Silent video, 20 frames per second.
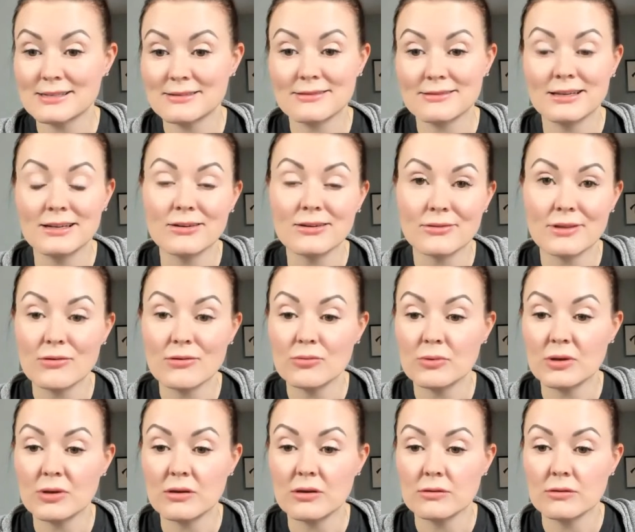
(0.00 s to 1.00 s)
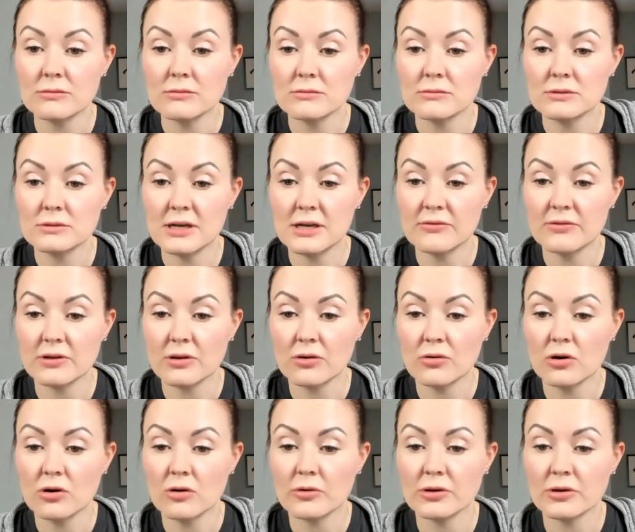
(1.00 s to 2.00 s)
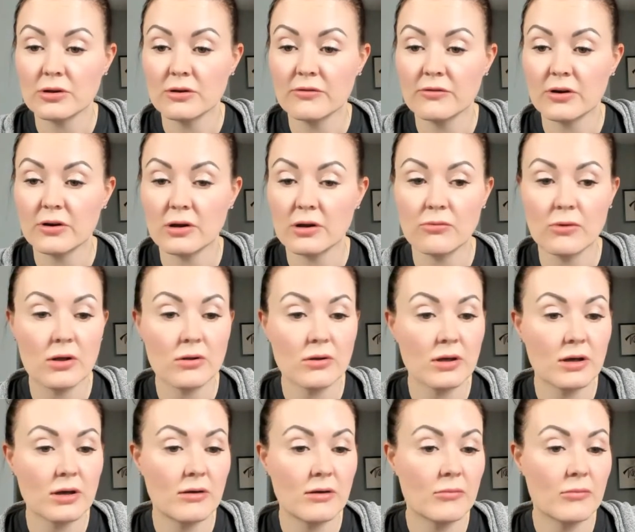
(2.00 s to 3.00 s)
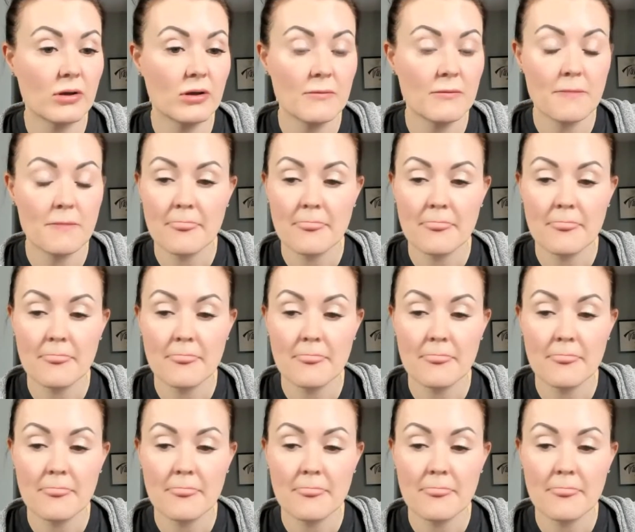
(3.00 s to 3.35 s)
would be definitely horrible. You're very welcome.